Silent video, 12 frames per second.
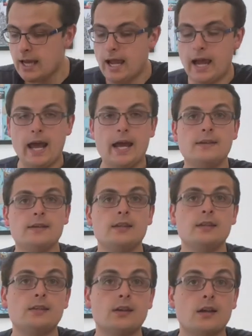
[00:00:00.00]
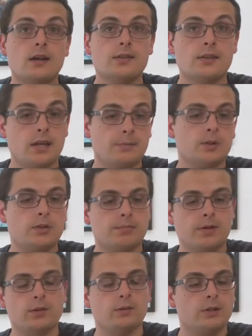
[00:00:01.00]
and these are the AirPods
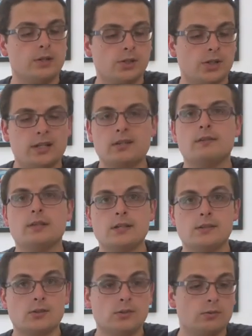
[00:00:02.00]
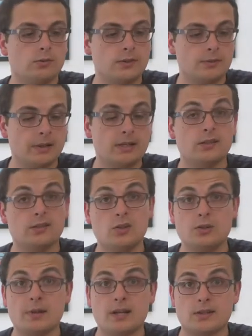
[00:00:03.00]
Pro, which I don't need to spend a huge
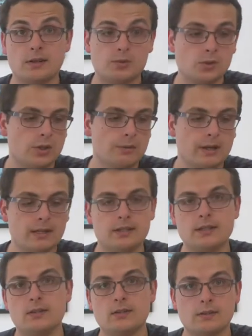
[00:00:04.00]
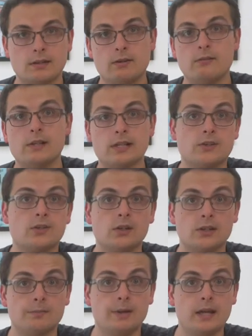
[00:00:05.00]
amount of time talking about. These, they're a really
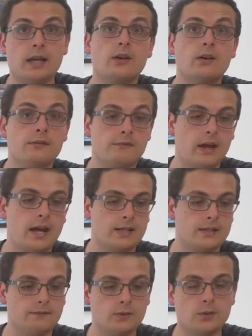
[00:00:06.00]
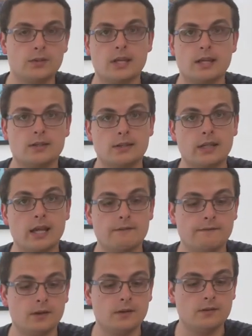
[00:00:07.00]
solid pair of active noise cancelling
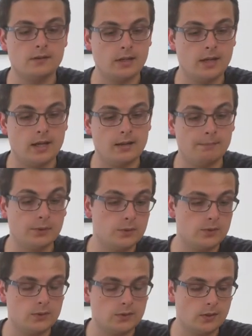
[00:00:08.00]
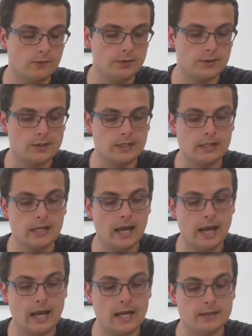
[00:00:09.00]
headphones, Bluetooth obviously,
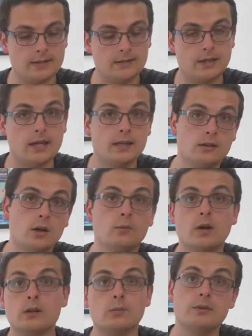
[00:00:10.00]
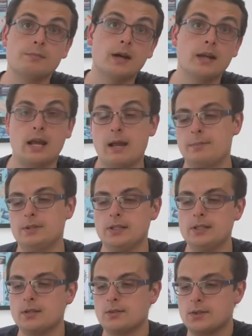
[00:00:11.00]
and they go well with my Apple
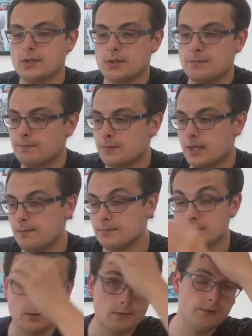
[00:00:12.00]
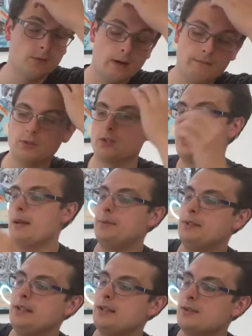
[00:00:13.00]
ecosystem. And so if you haven't got an Apple
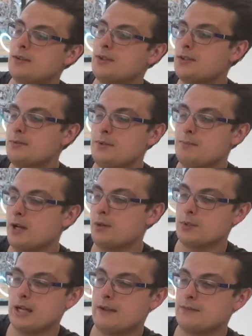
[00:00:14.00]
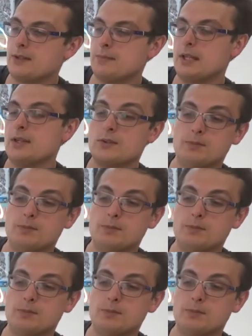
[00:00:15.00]
ecosystem, you might want to have something else,